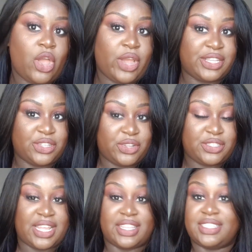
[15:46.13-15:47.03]
Okay, so
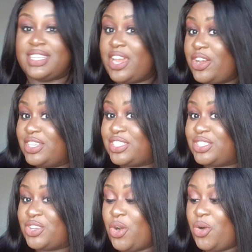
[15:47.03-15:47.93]
there's that. This hair is
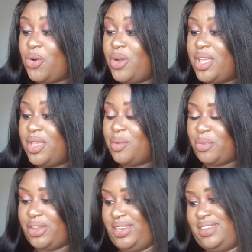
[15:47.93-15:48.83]
so
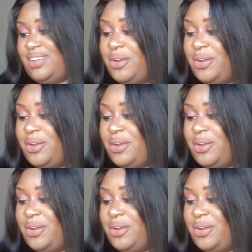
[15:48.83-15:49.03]
pretty.